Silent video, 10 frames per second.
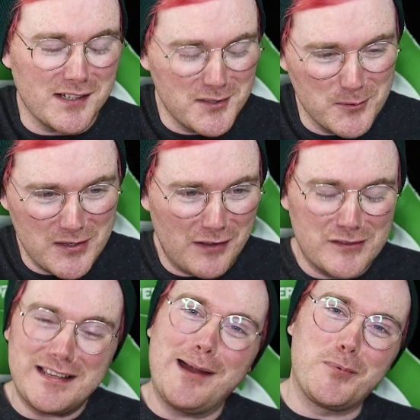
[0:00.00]
I suppose I have
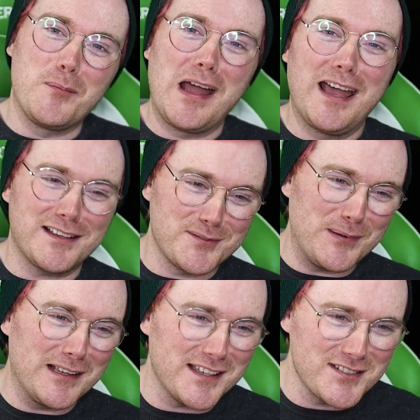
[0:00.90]
to temper my
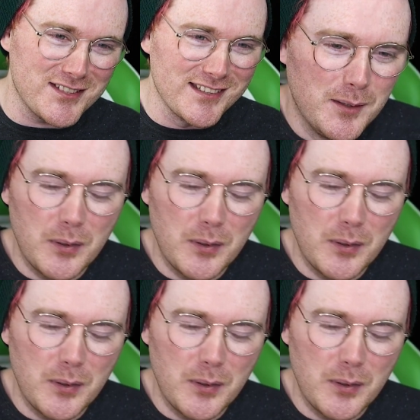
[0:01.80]
expectations.